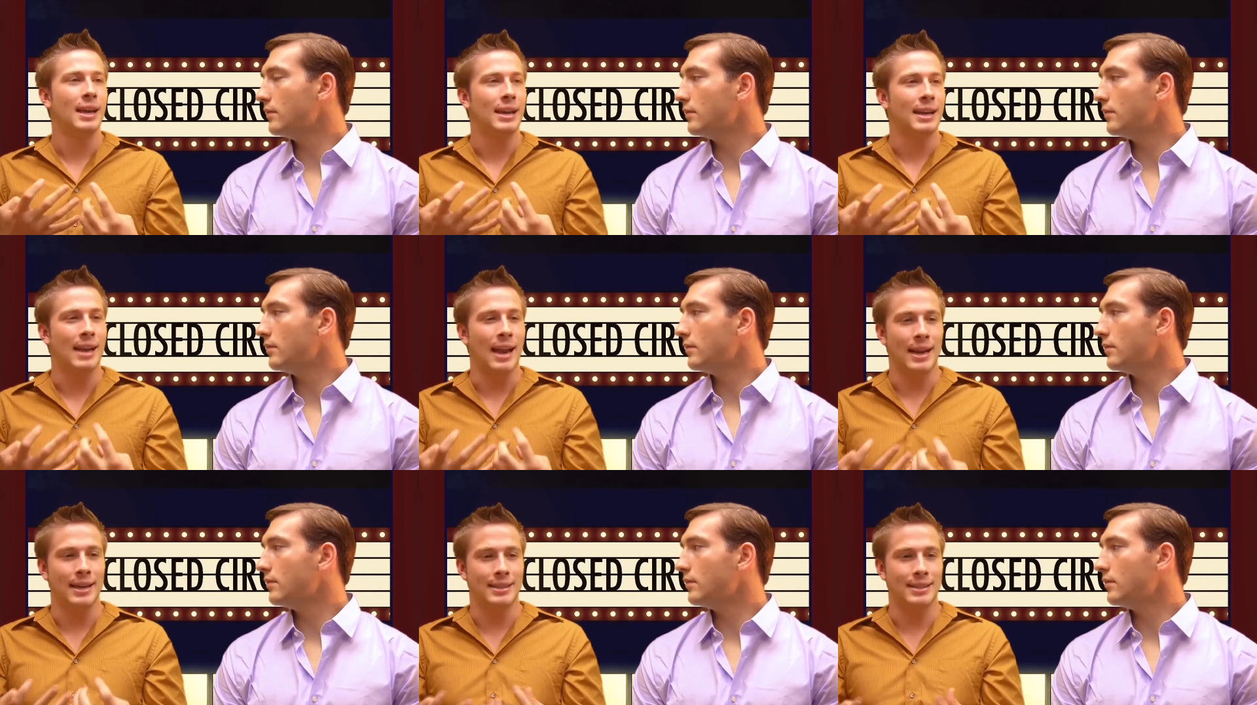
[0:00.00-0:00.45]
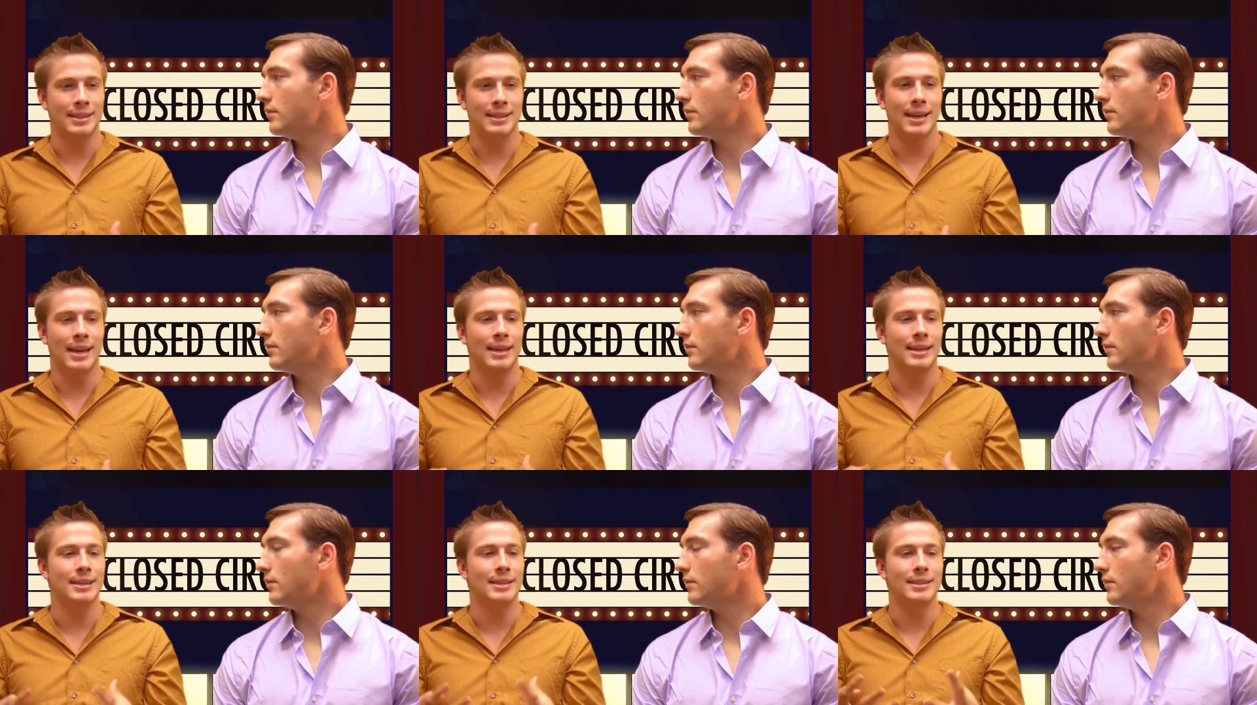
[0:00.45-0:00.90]

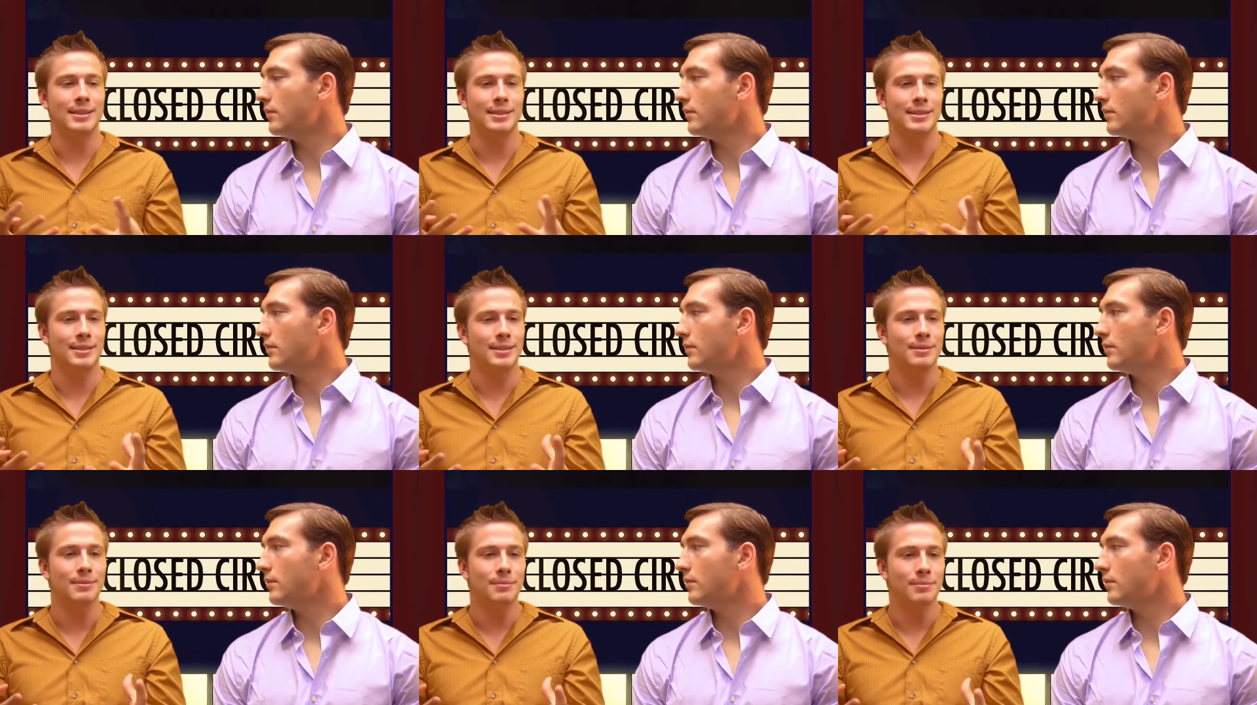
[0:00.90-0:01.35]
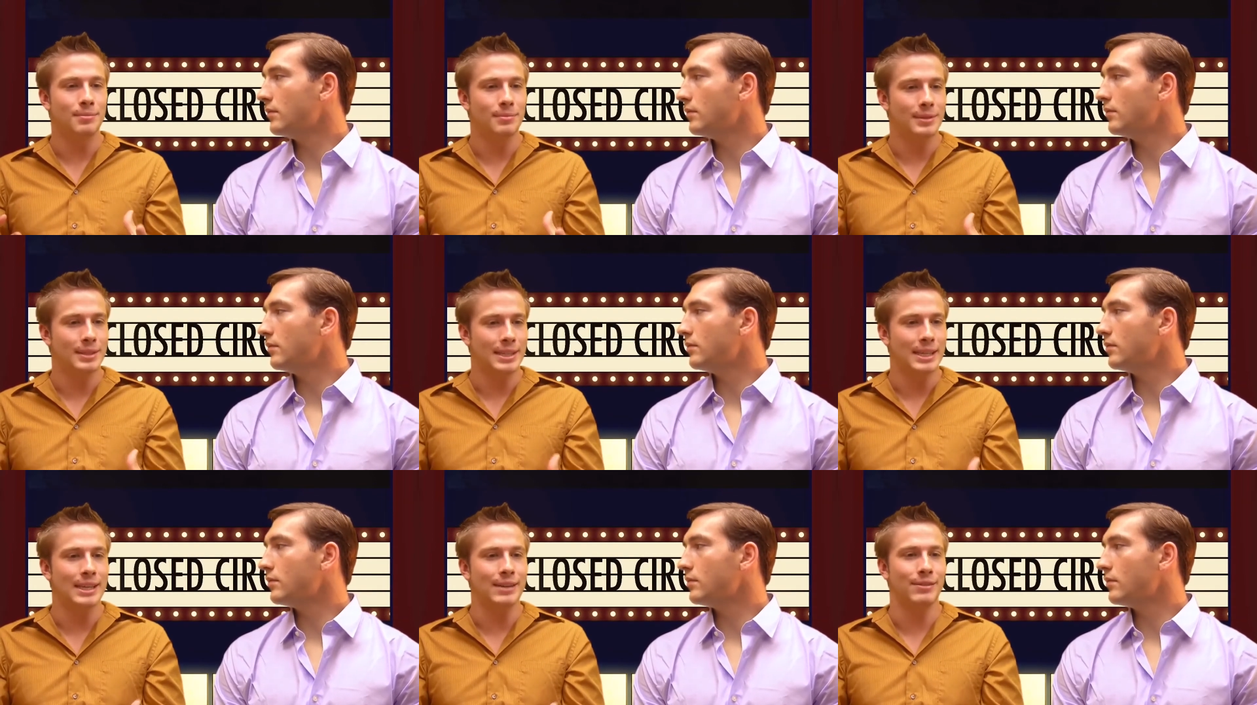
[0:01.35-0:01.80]
Speaker 1: 1990s...
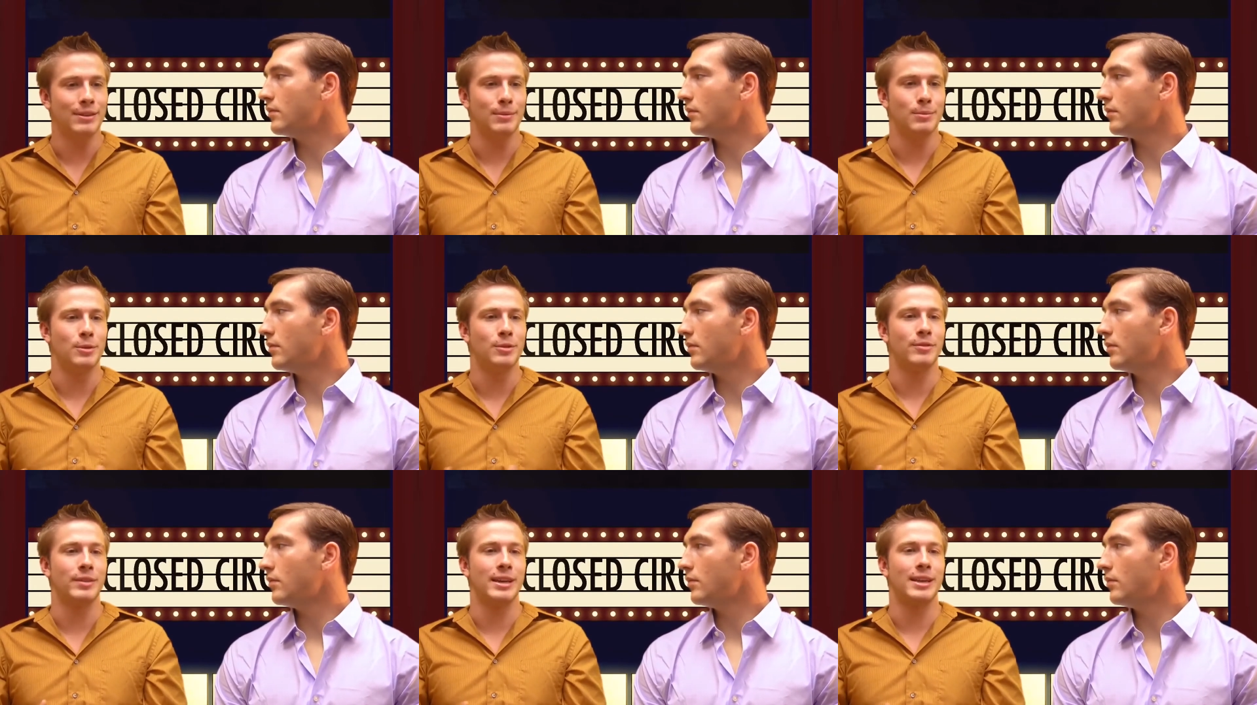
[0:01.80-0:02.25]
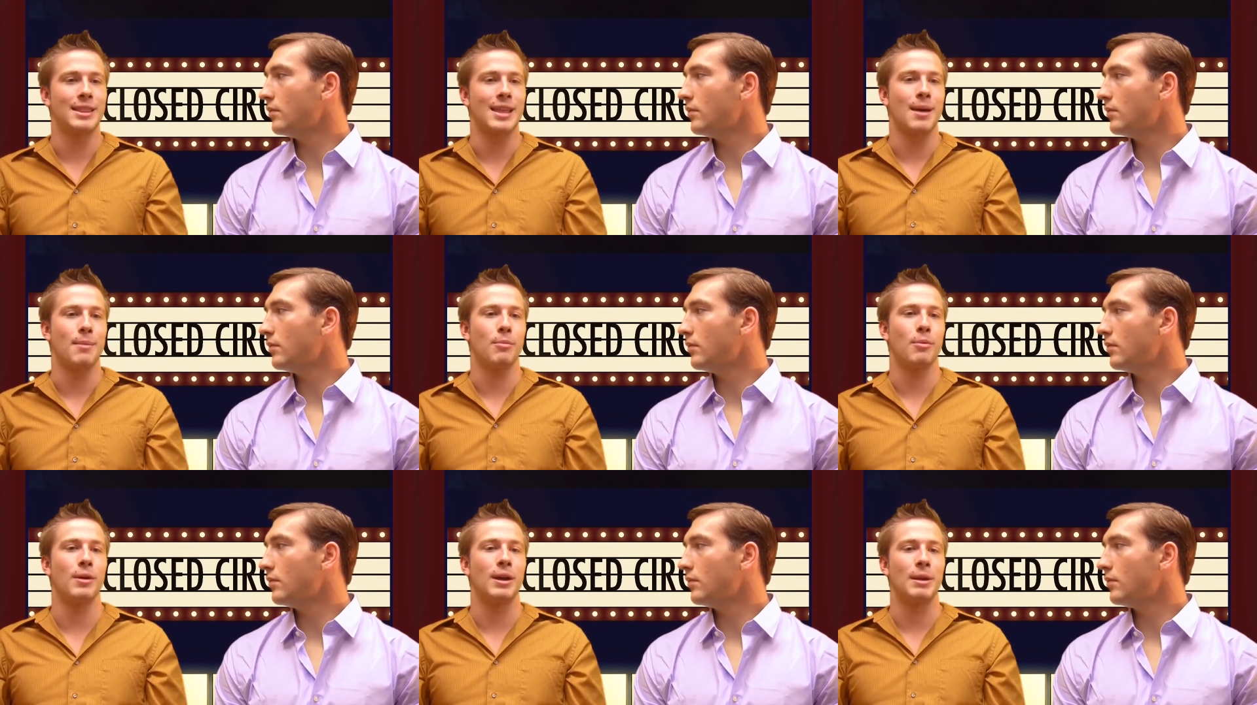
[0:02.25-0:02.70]
TV movie at
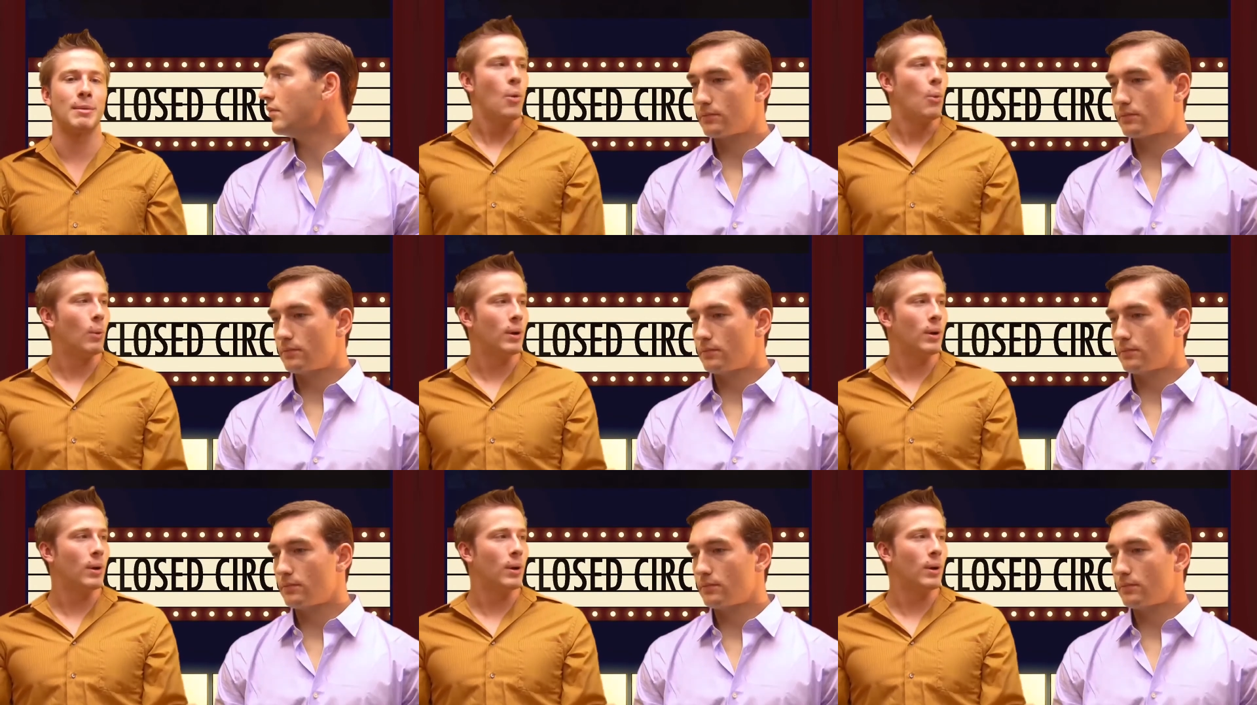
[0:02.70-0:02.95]
that point.